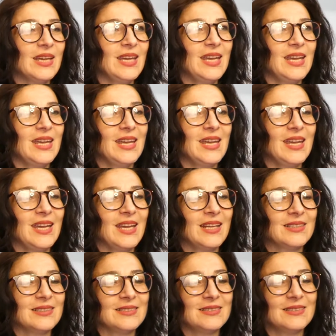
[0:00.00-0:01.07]

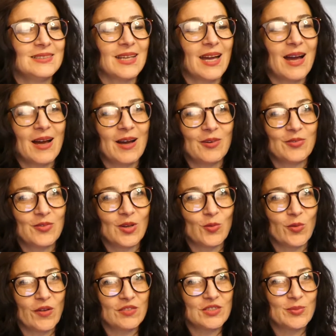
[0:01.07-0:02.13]
And after
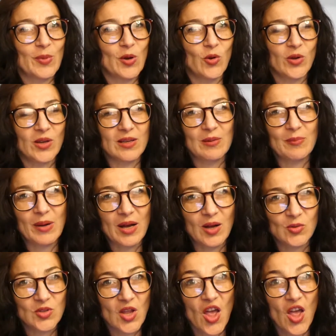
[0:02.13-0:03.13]
we've spoken about